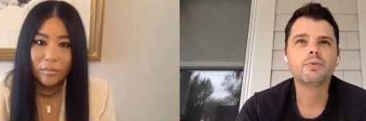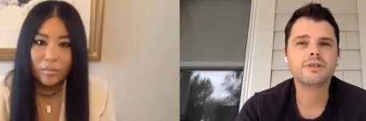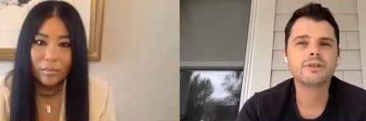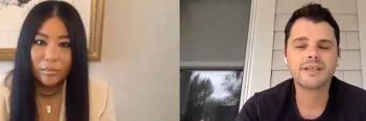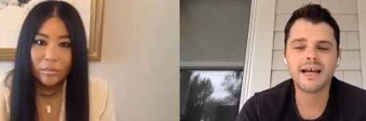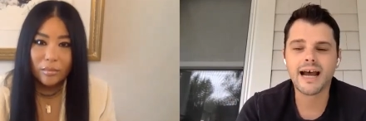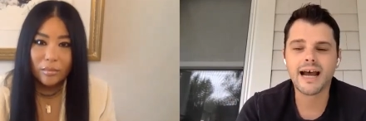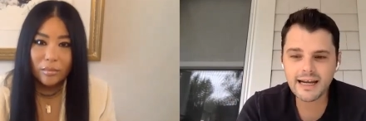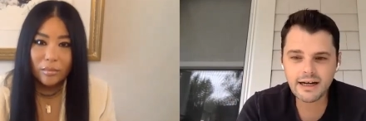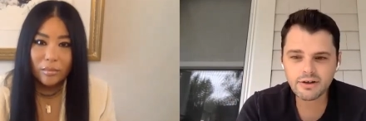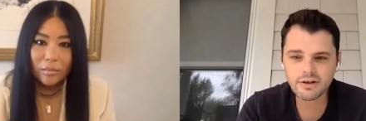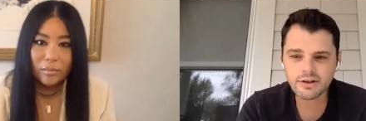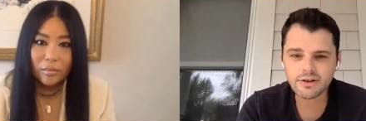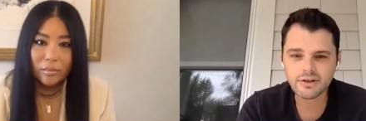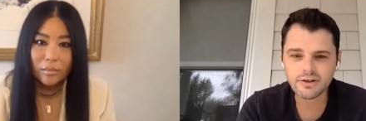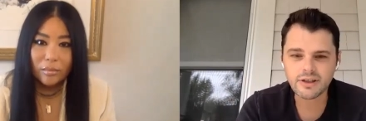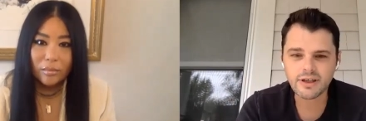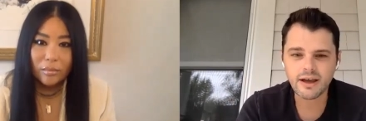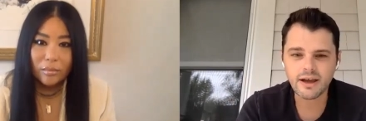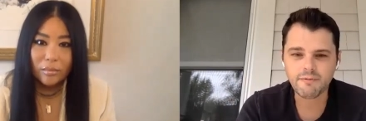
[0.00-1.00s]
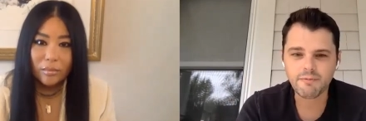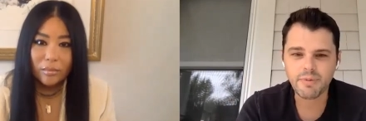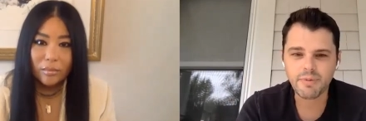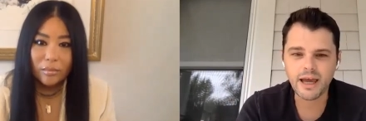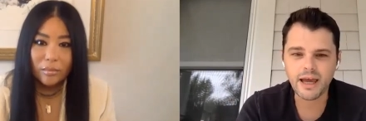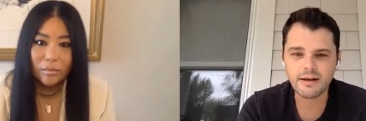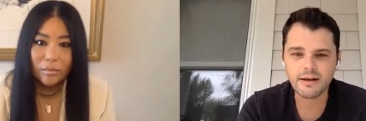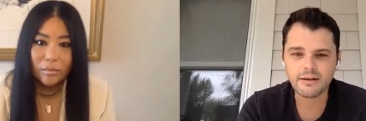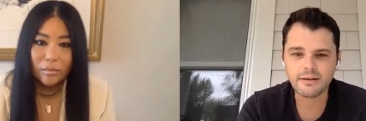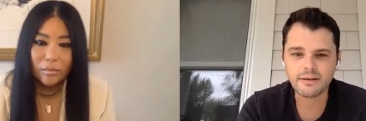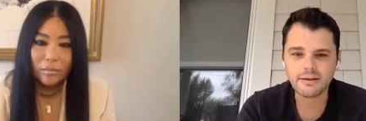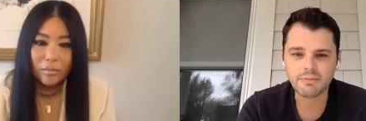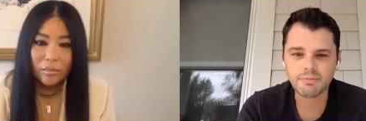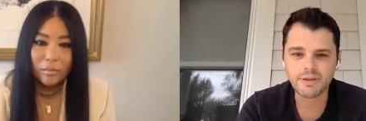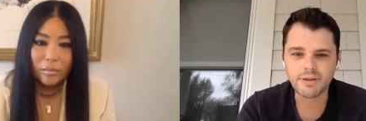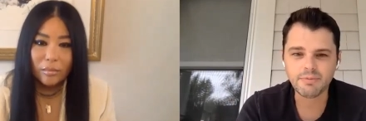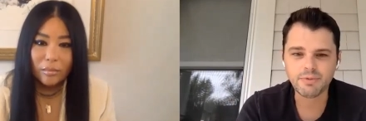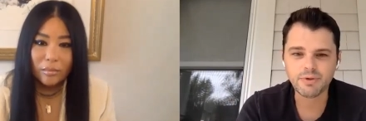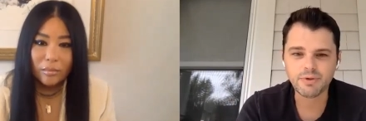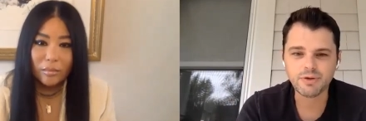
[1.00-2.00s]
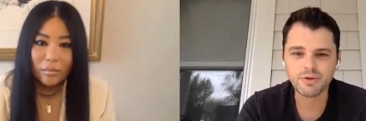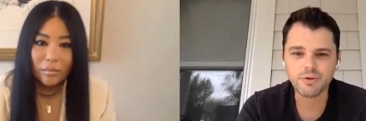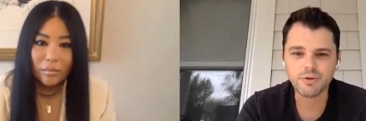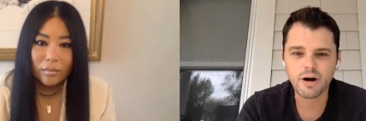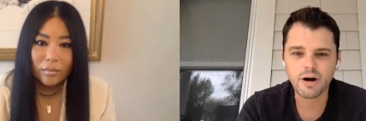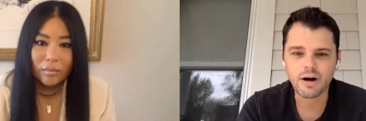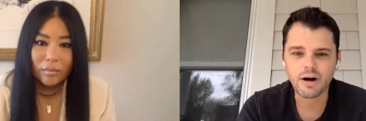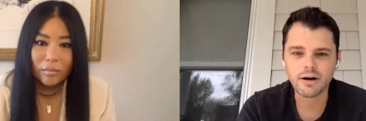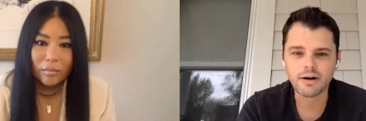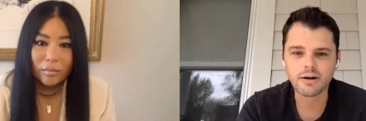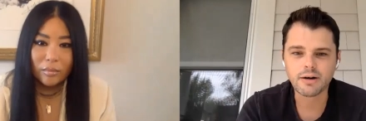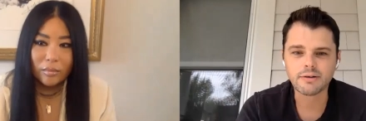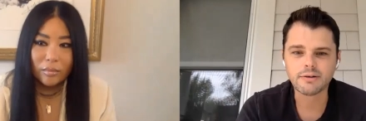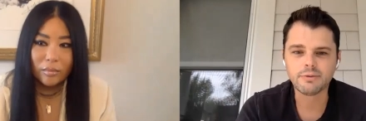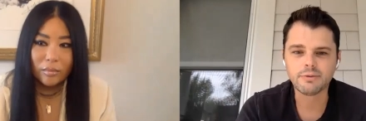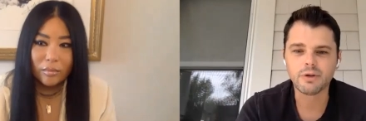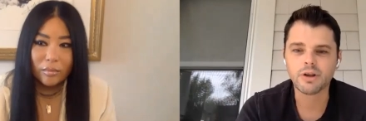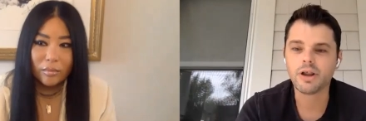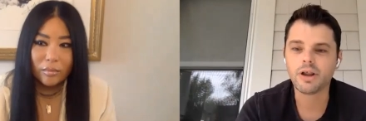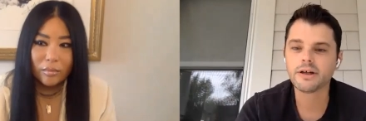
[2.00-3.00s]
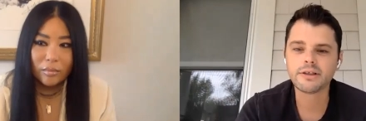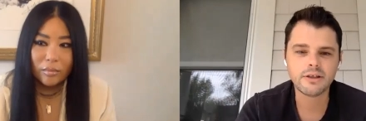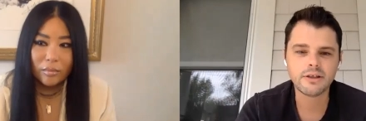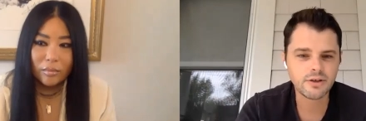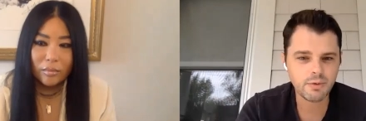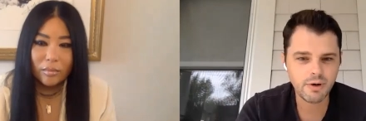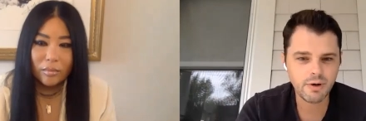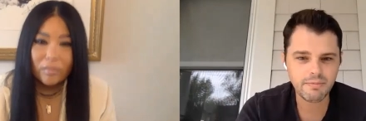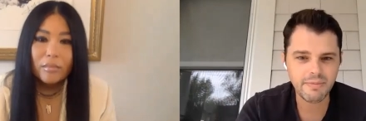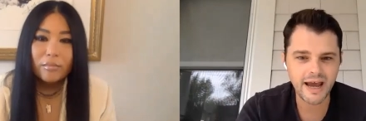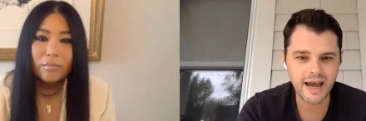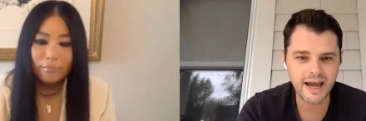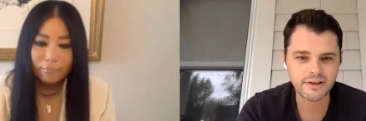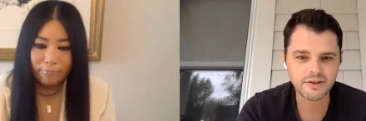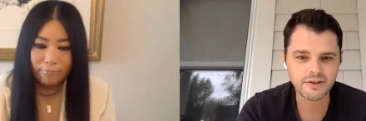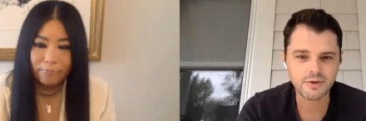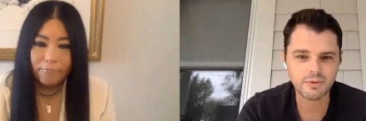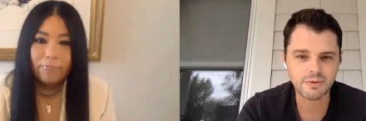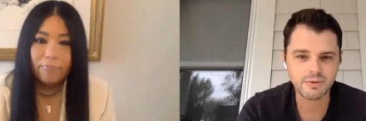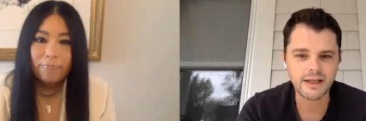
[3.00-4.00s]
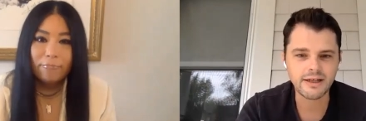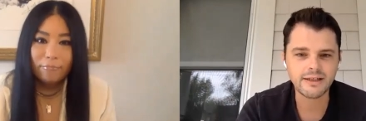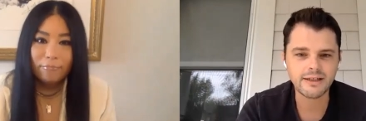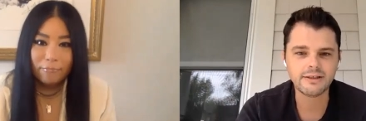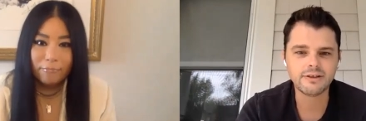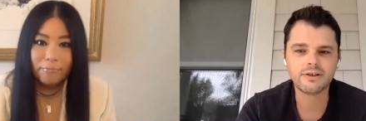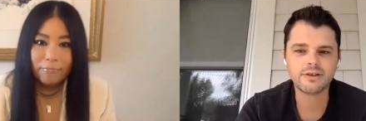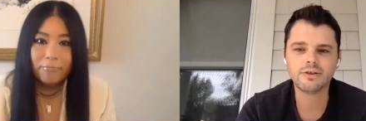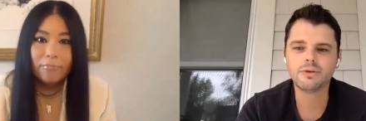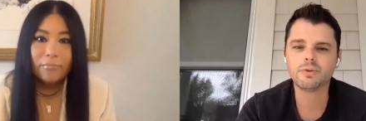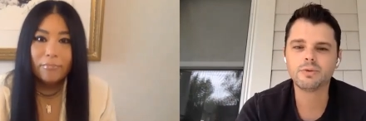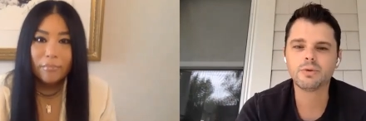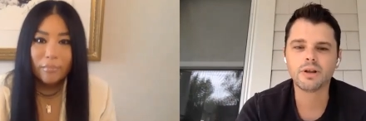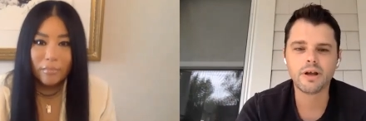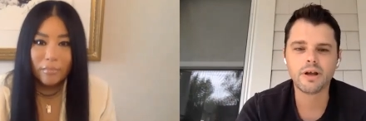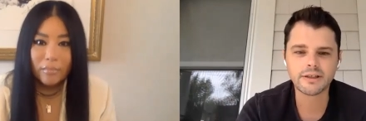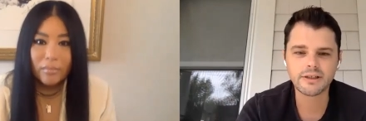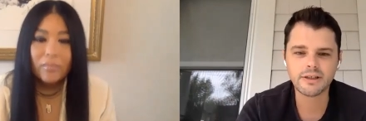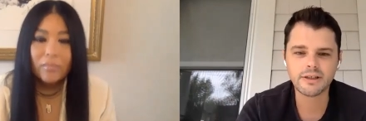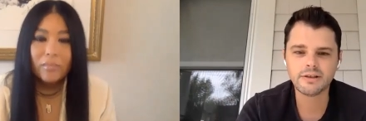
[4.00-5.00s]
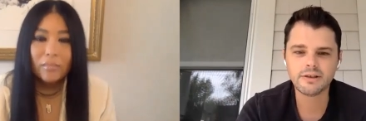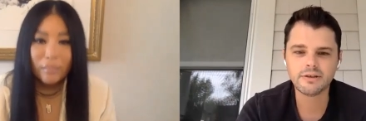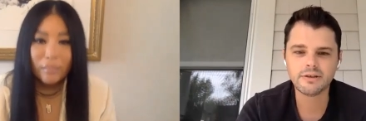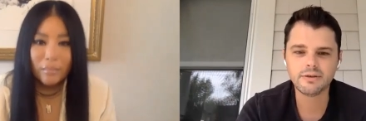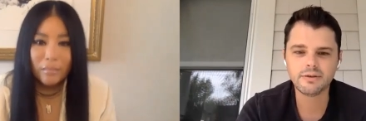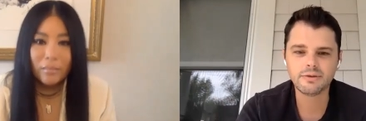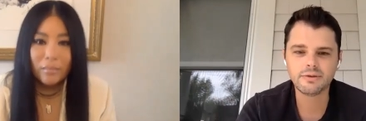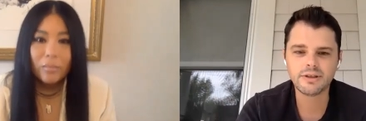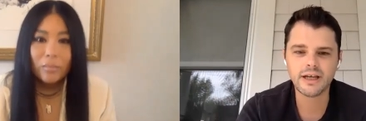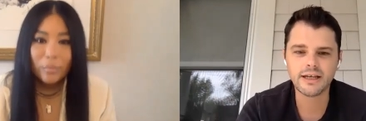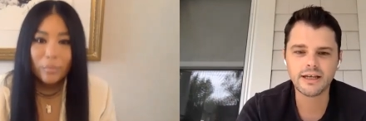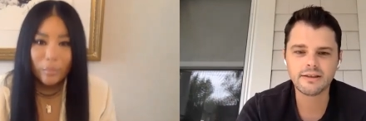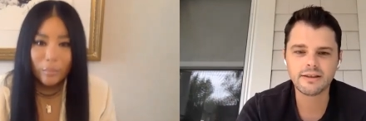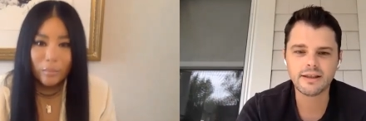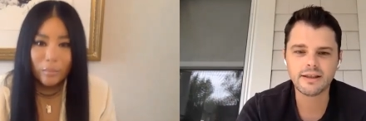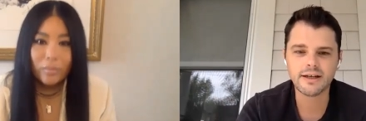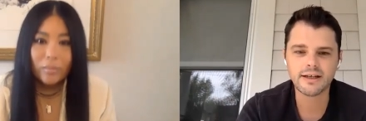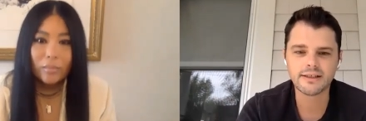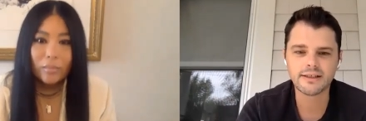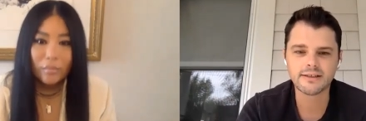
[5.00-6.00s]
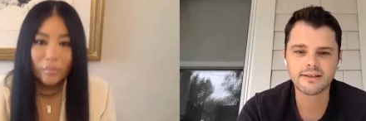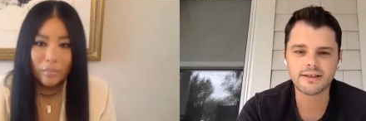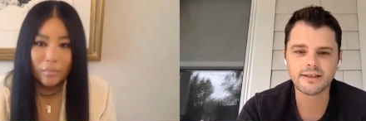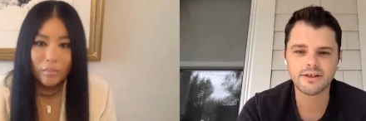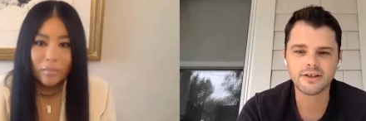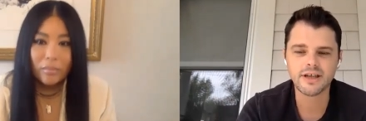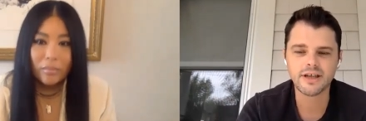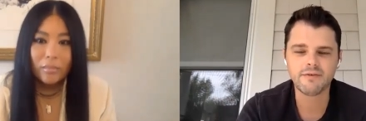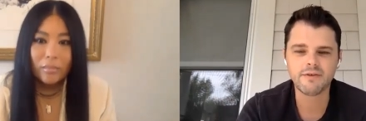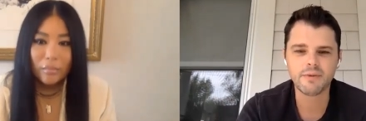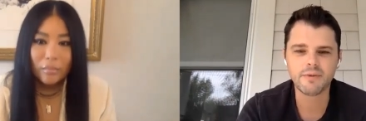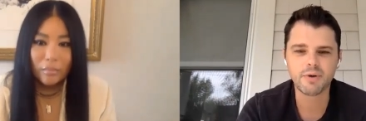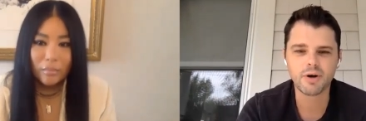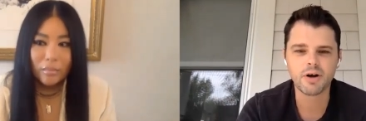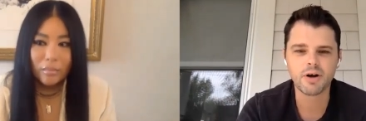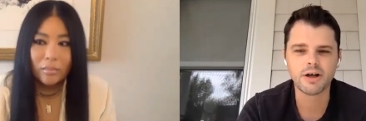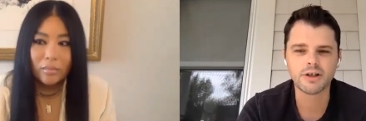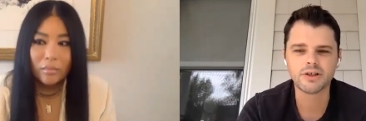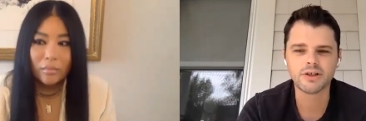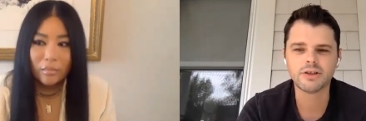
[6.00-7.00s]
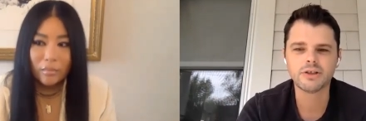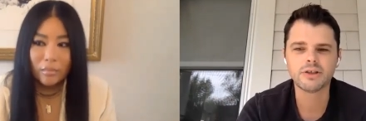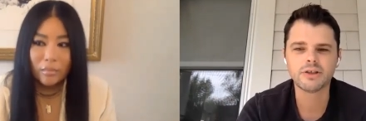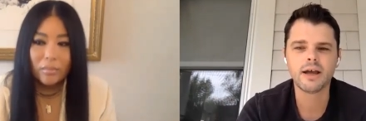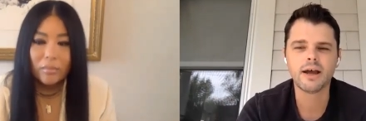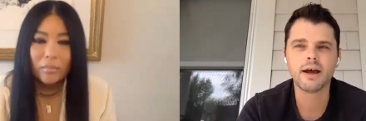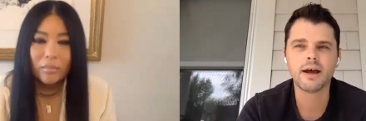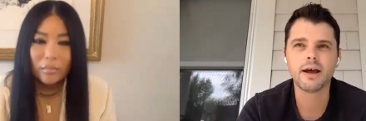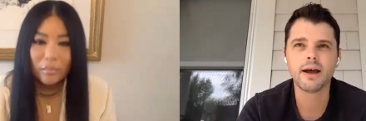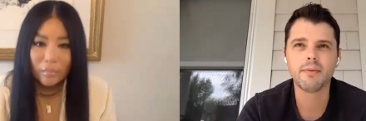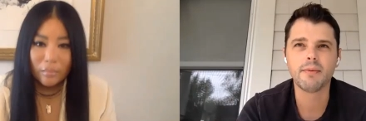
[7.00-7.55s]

Speaker 1: diners have been the people who are reluctant to wear masks when they need to, mm-hmm. reluctant mm-hmm. to take the necessary safety precautions. Uh,